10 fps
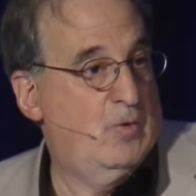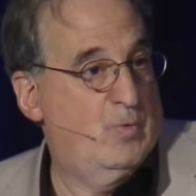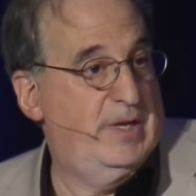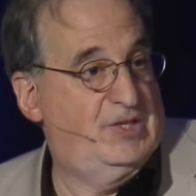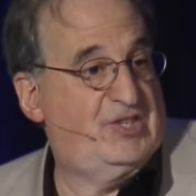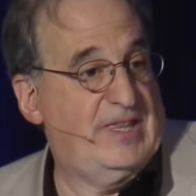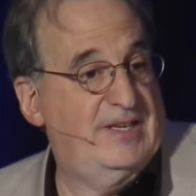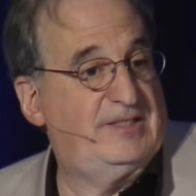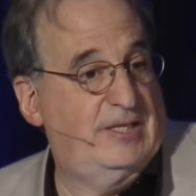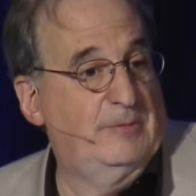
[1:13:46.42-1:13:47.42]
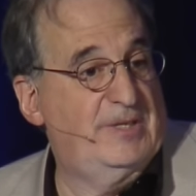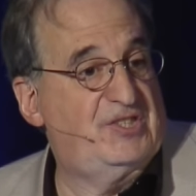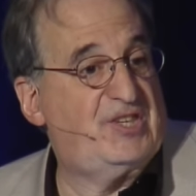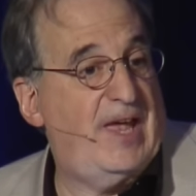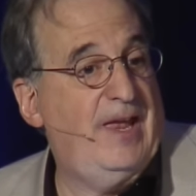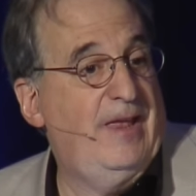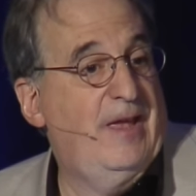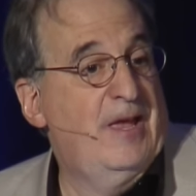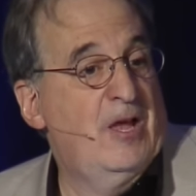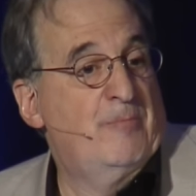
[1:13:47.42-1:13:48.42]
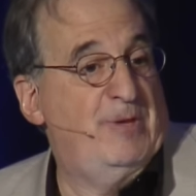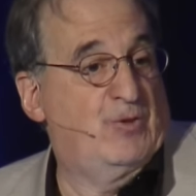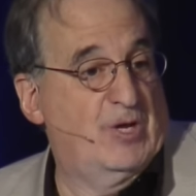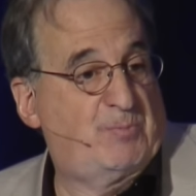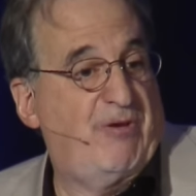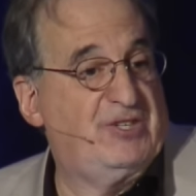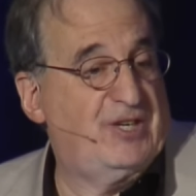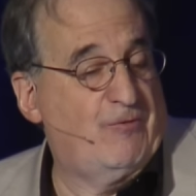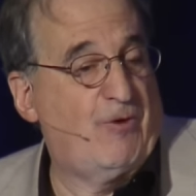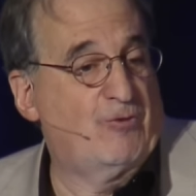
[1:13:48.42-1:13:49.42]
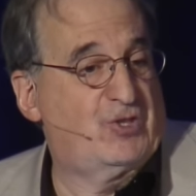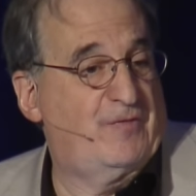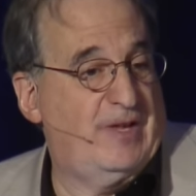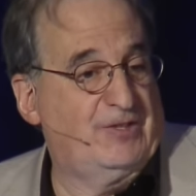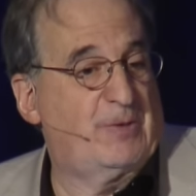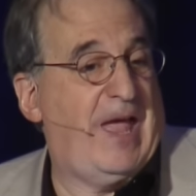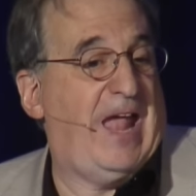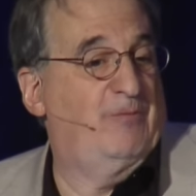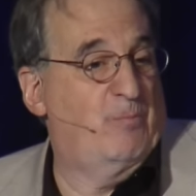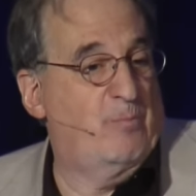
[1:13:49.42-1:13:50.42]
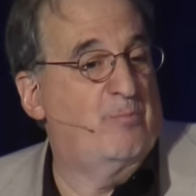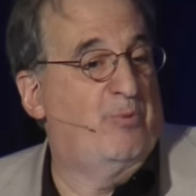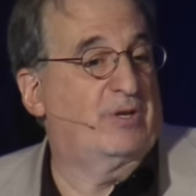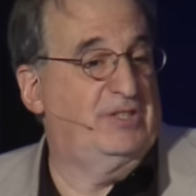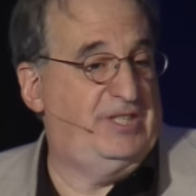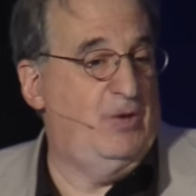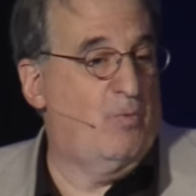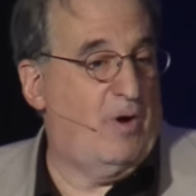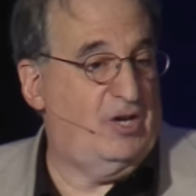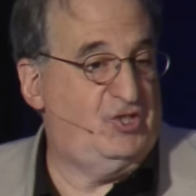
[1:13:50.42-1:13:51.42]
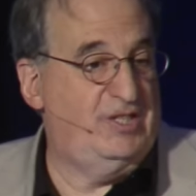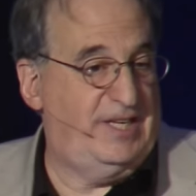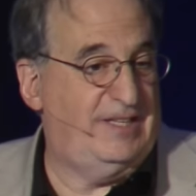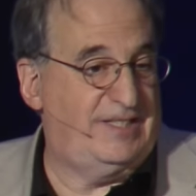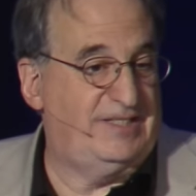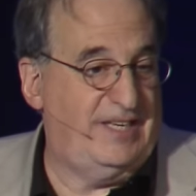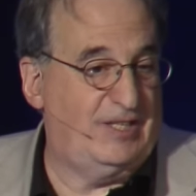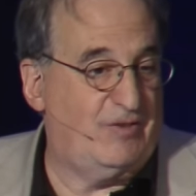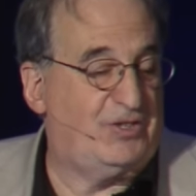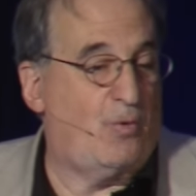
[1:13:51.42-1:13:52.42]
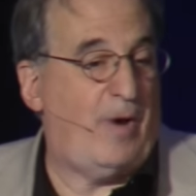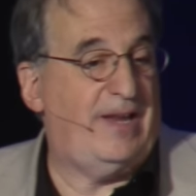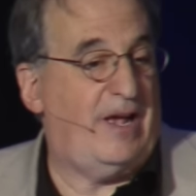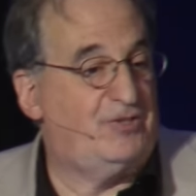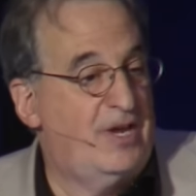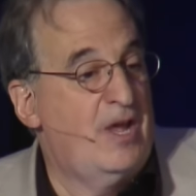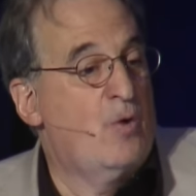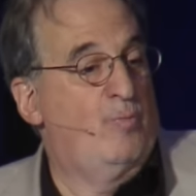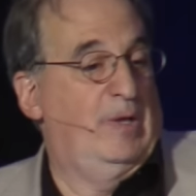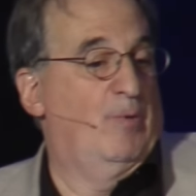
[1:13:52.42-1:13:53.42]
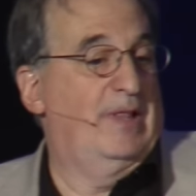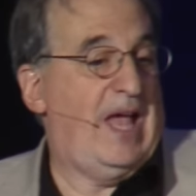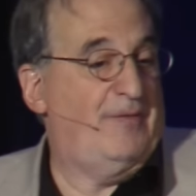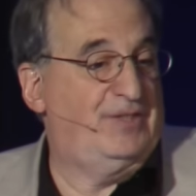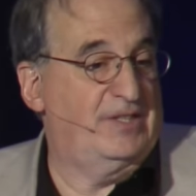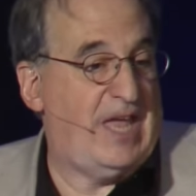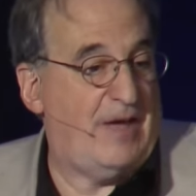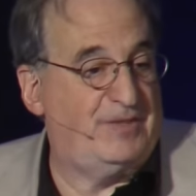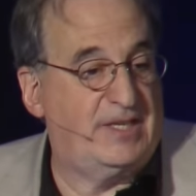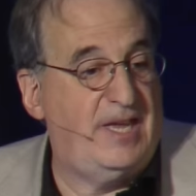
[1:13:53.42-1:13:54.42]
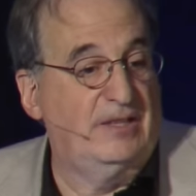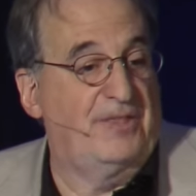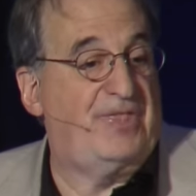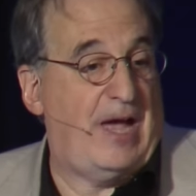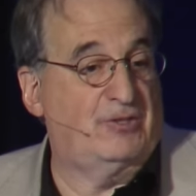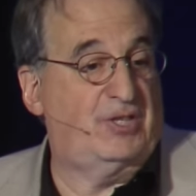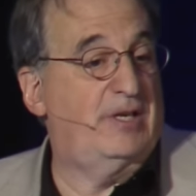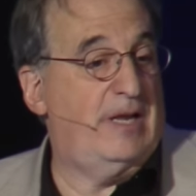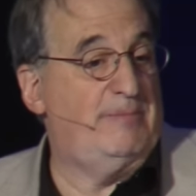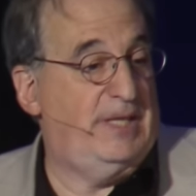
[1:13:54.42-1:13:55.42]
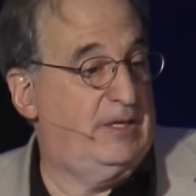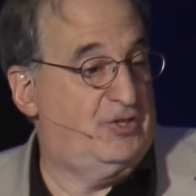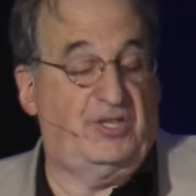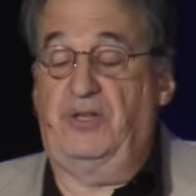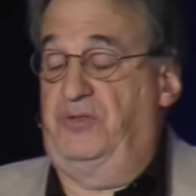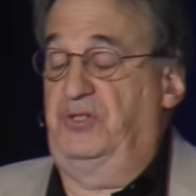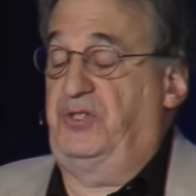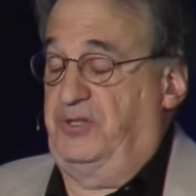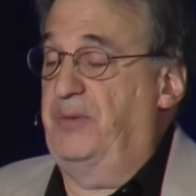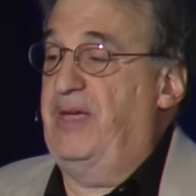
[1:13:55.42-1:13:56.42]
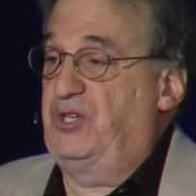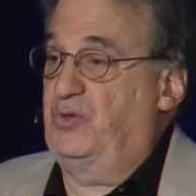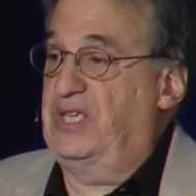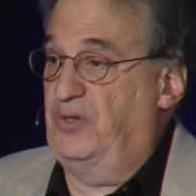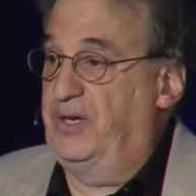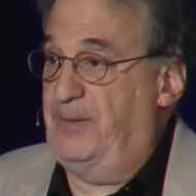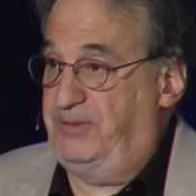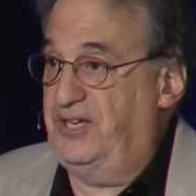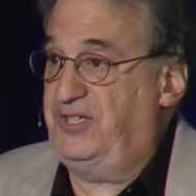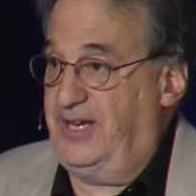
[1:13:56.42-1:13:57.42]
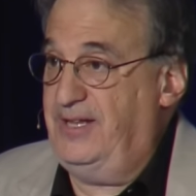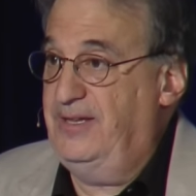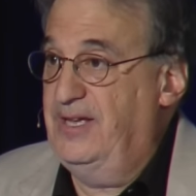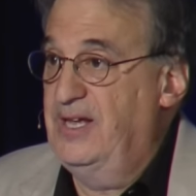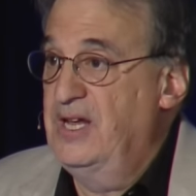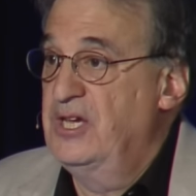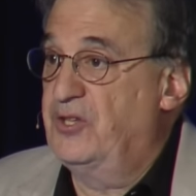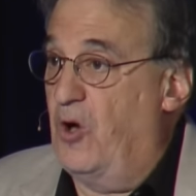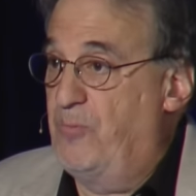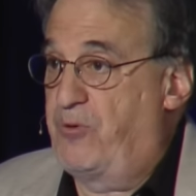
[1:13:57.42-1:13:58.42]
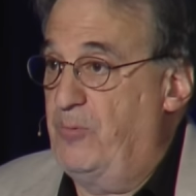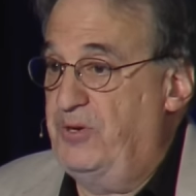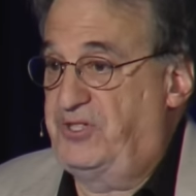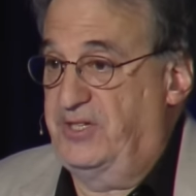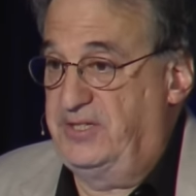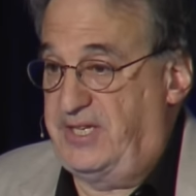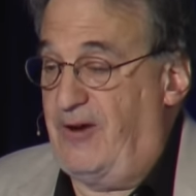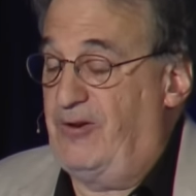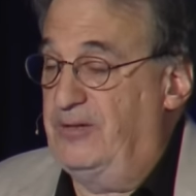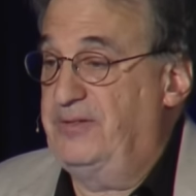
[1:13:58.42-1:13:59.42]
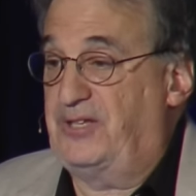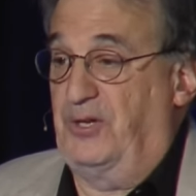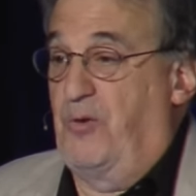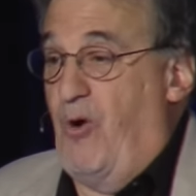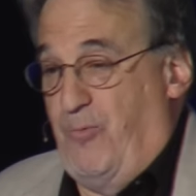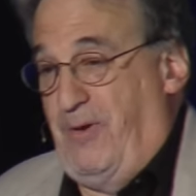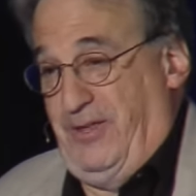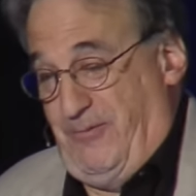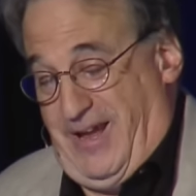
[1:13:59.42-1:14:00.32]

What did Senator Tillman say? Because President Roosevelt had Booker T. Washington to dinner at the White House, we'll have to kill 1,000 of them niggers to make sure they know their place again. The whole purpose of the terror, that's a quote, by the